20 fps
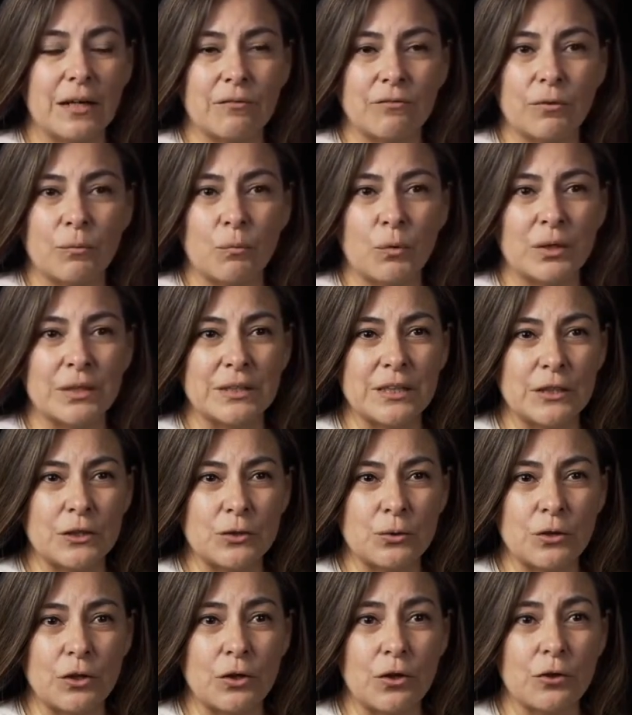from one day
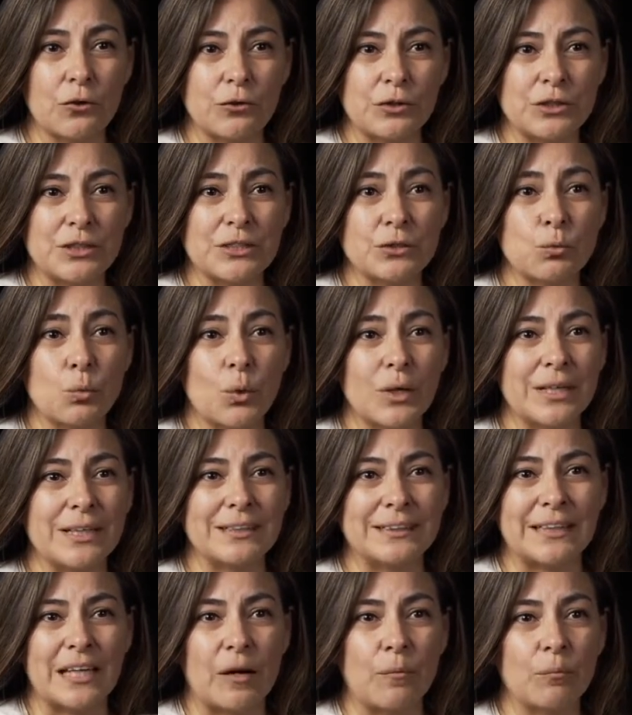to the other is just one
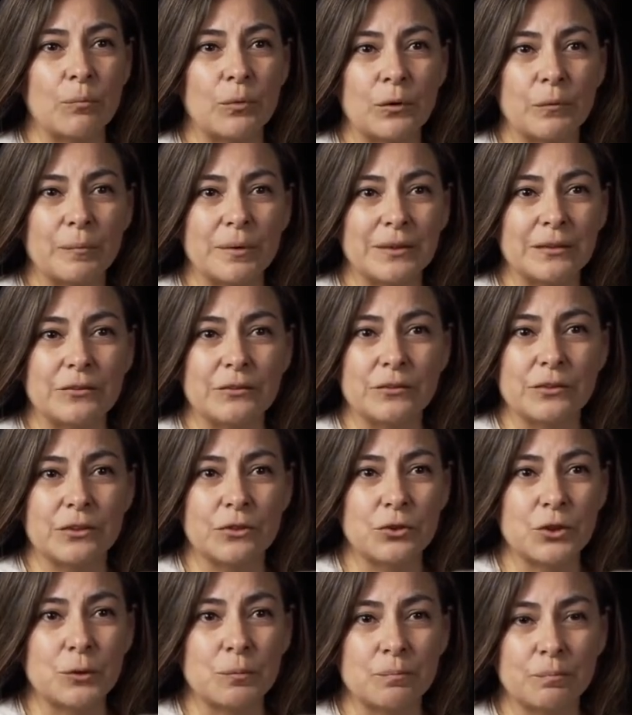example, but
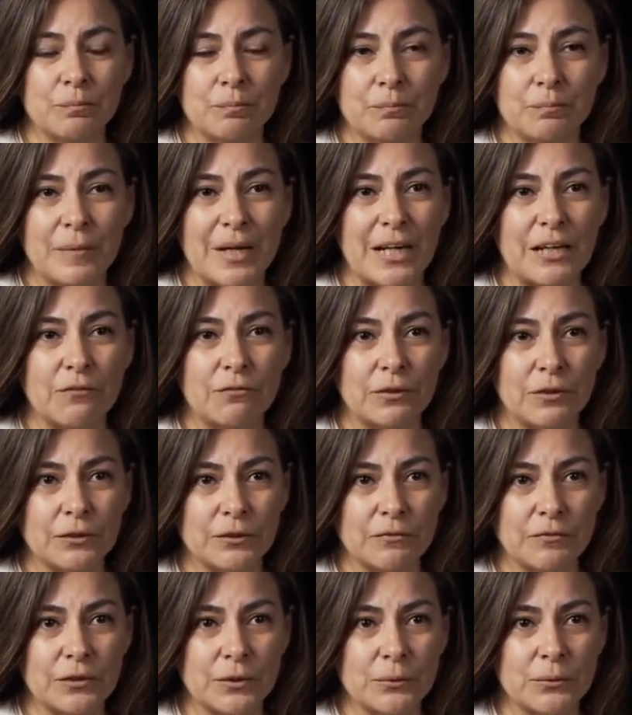there's
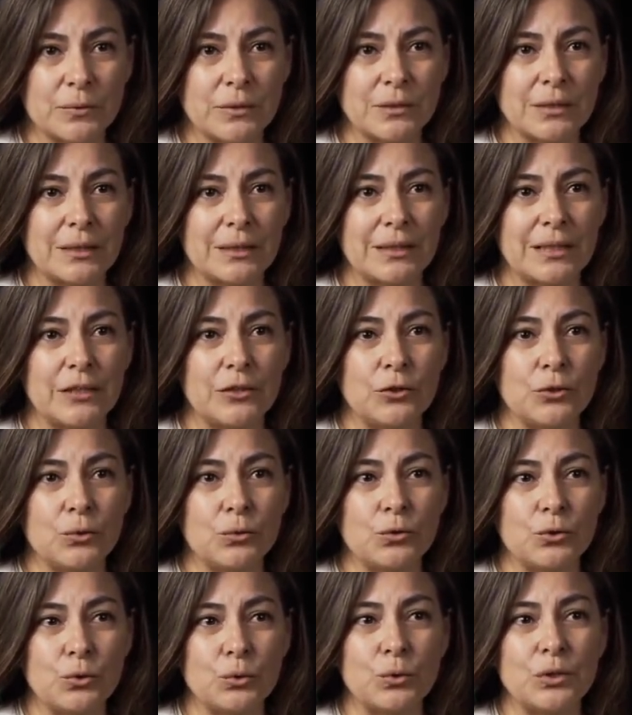manifold of those. Then
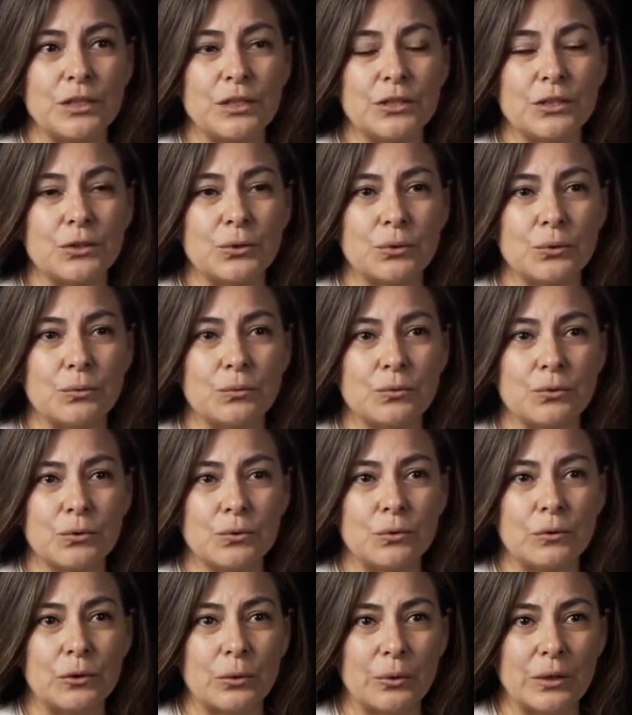you do need to
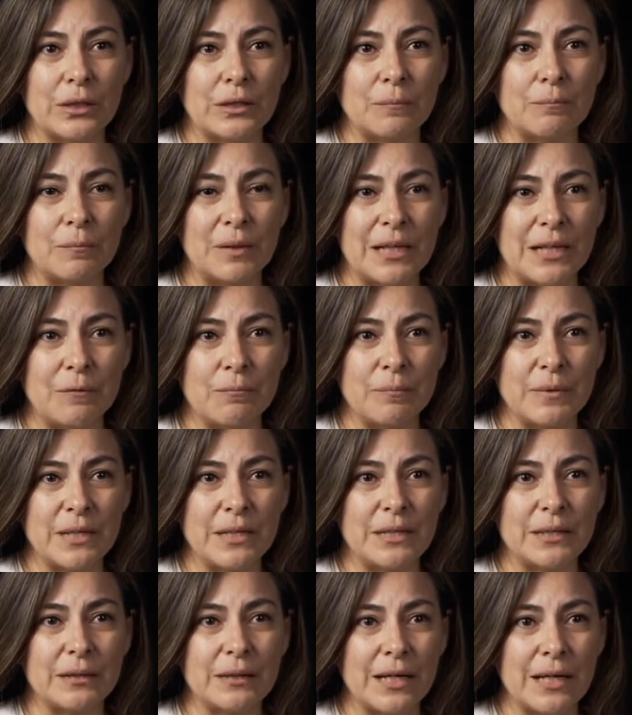look in a plan
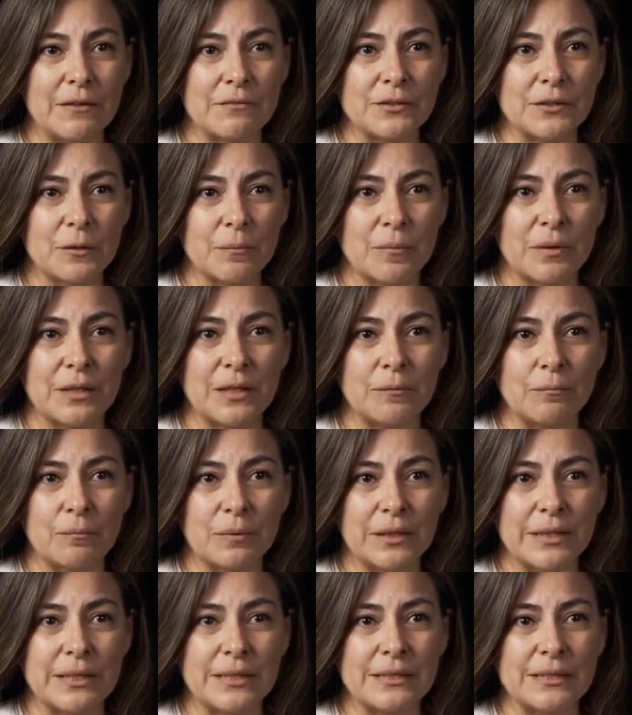B and have something in
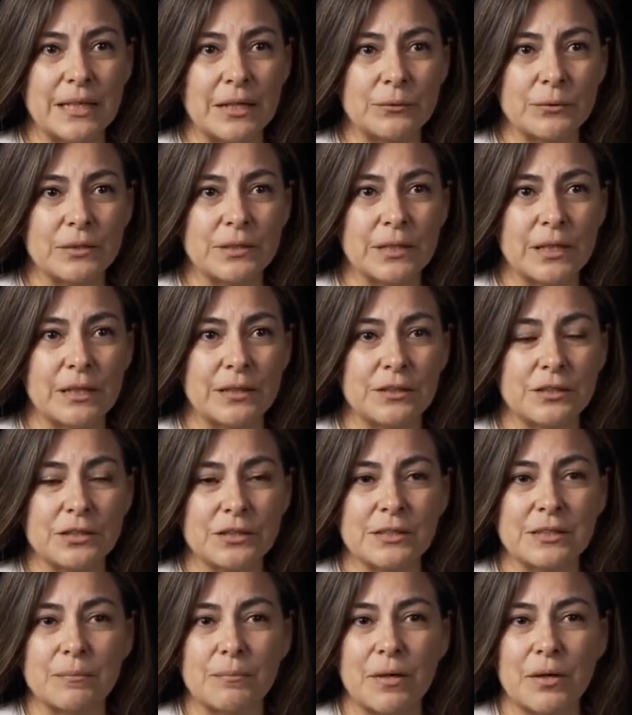place outside. It's
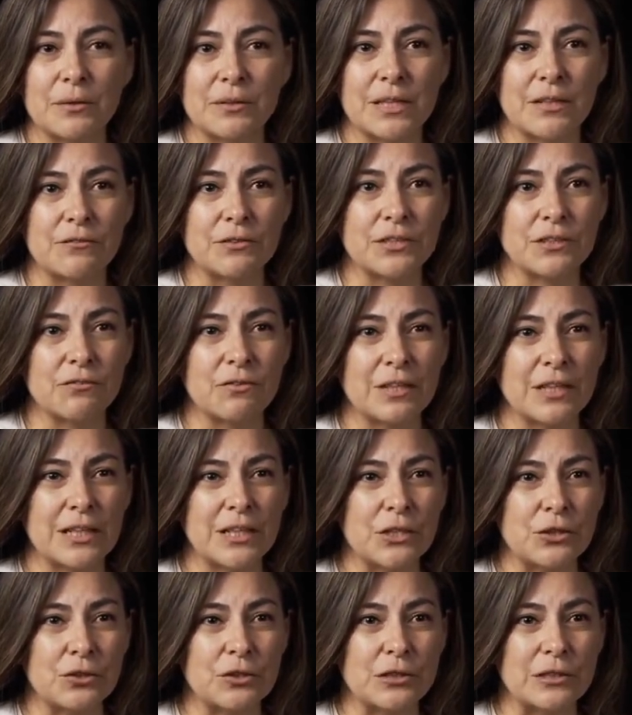just about
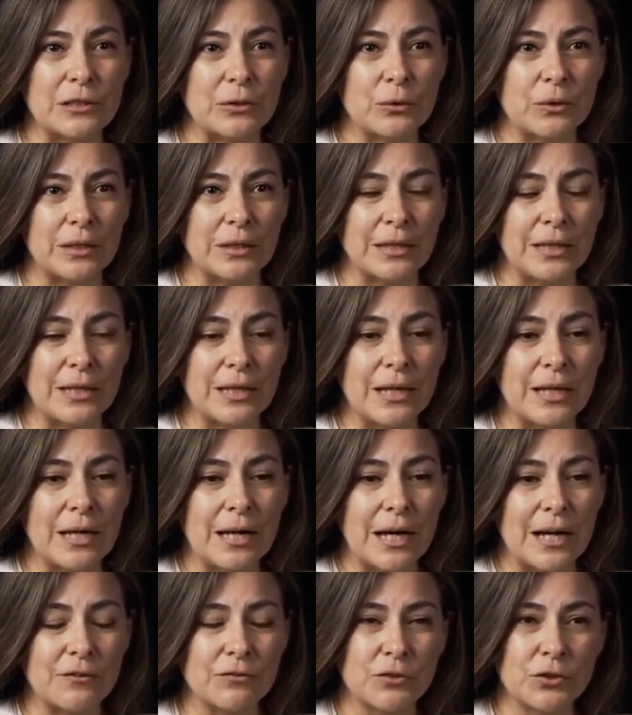diversification, is looking
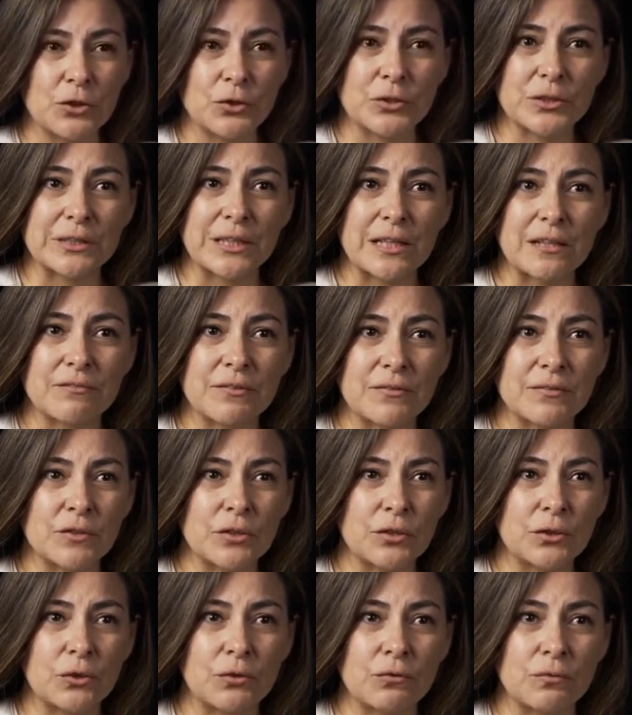after yourself,
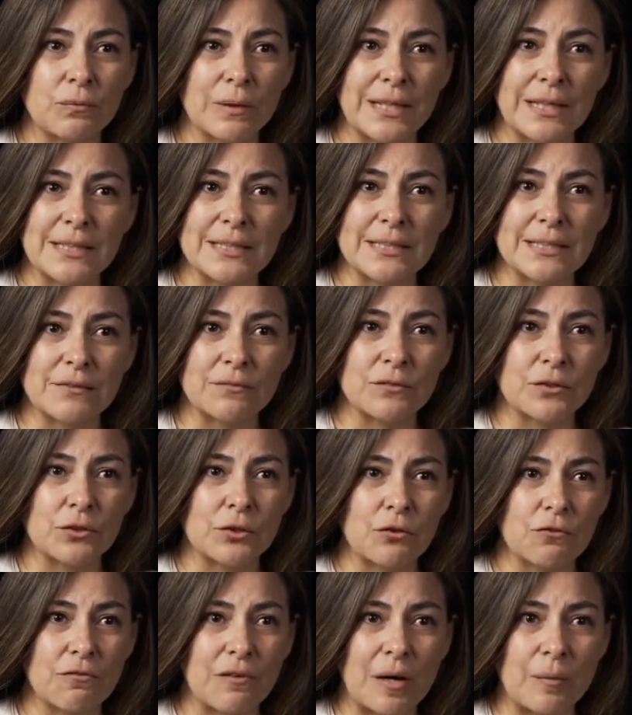after your kids, after
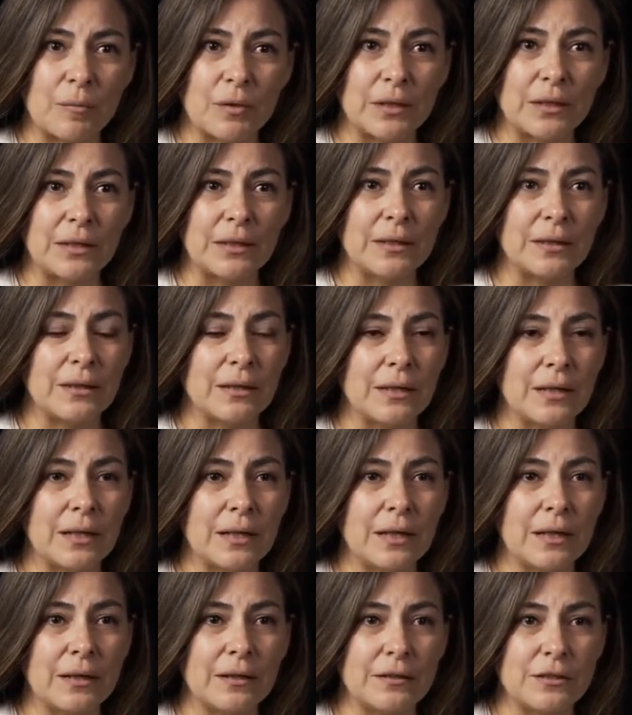your family.
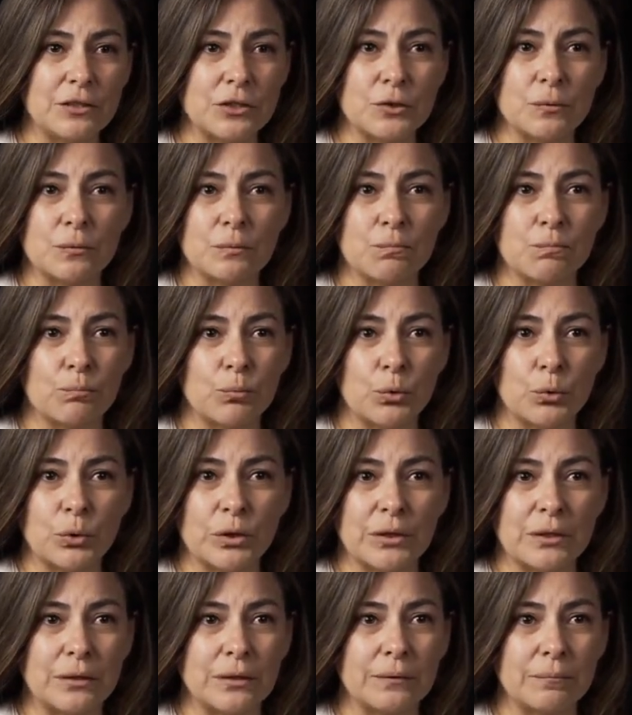It's just
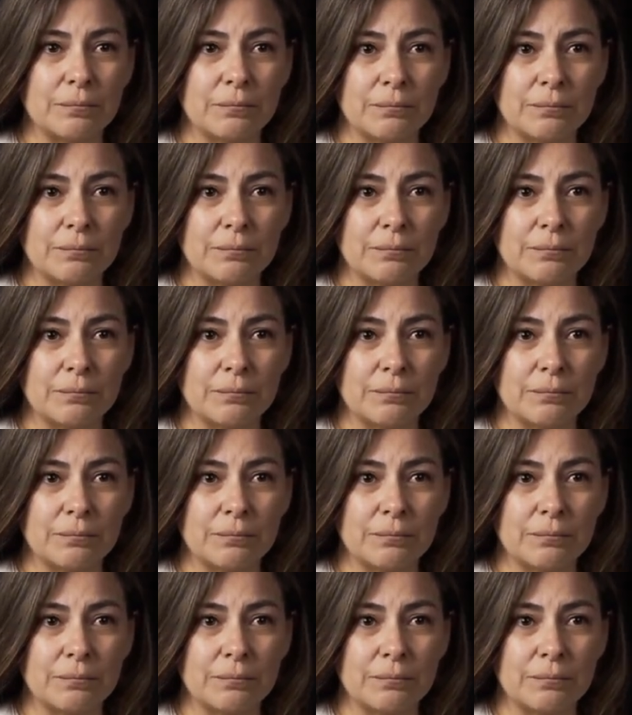prudent